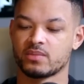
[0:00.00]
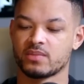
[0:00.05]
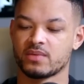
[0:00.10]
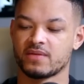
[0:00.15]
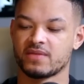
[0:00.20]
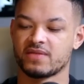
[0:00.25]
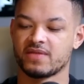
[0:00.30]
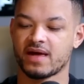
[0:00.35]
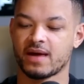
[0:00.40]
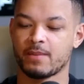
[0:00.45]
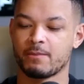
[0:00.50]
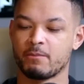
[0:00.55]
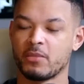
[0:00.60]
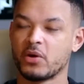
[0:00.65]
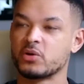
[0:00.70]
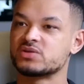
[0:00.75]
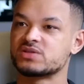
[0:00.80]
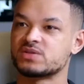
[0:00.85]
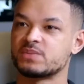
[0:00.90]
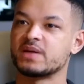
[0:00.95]
that
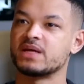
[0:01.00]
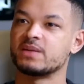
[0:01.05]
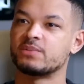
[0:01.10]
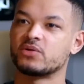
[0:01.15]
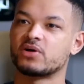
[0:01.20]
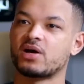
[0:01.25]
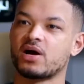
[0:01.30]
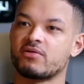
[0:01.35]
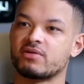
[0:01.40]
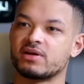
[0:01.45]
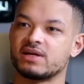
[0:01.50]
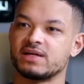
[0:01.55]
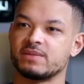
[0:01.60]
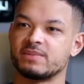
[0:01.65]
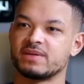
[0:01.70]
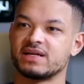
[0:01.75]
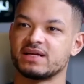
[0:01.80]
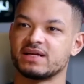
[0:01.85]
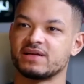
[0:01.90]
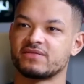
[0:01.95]
most people currently
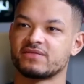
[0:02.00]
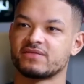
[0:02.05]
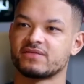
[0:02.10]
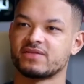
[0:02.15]
believe,